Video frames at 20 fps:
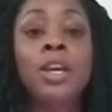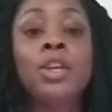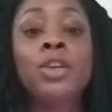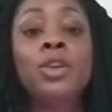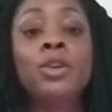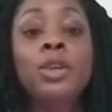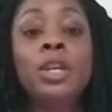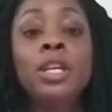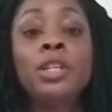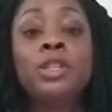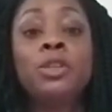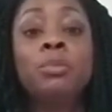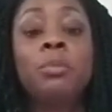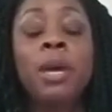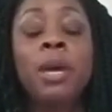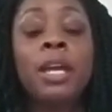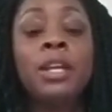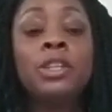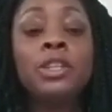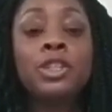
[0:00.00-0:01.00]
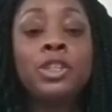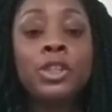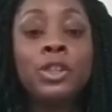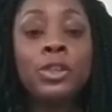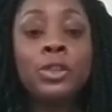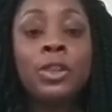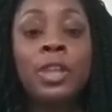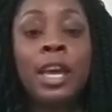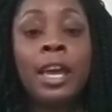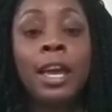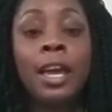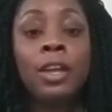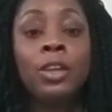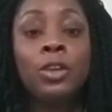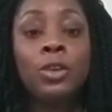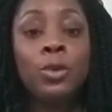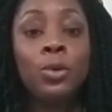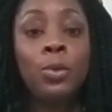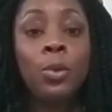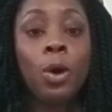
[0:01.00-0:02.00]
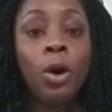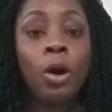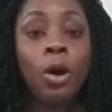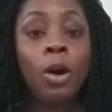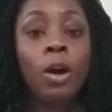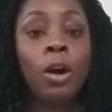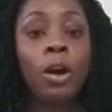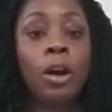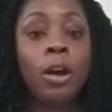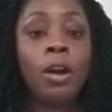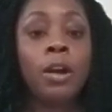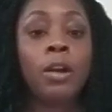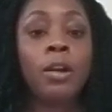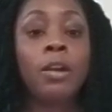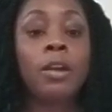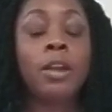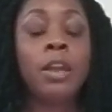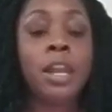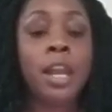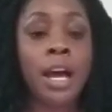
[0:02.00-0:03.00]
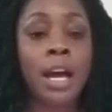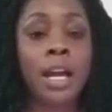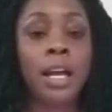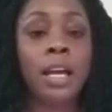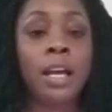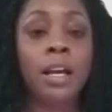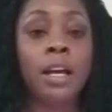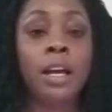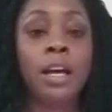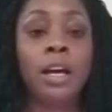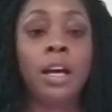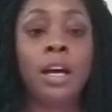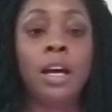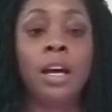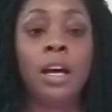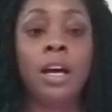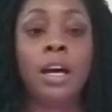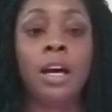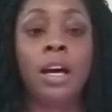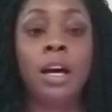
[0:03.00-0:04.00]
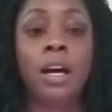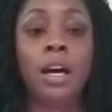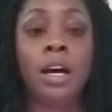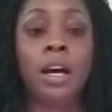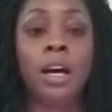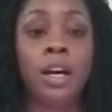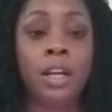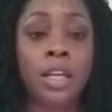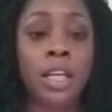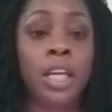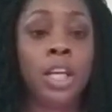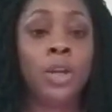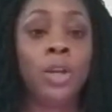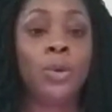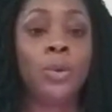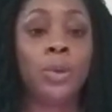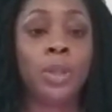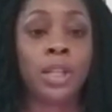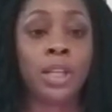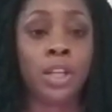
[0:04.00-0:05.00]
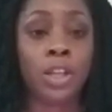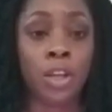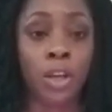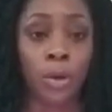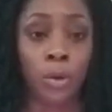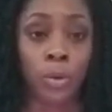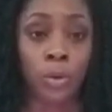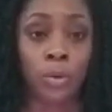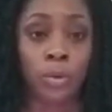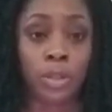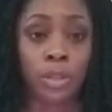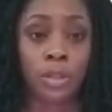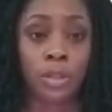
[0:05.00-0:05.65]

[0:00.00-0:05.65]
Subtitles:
you need to make sure that you are not unequally yoked.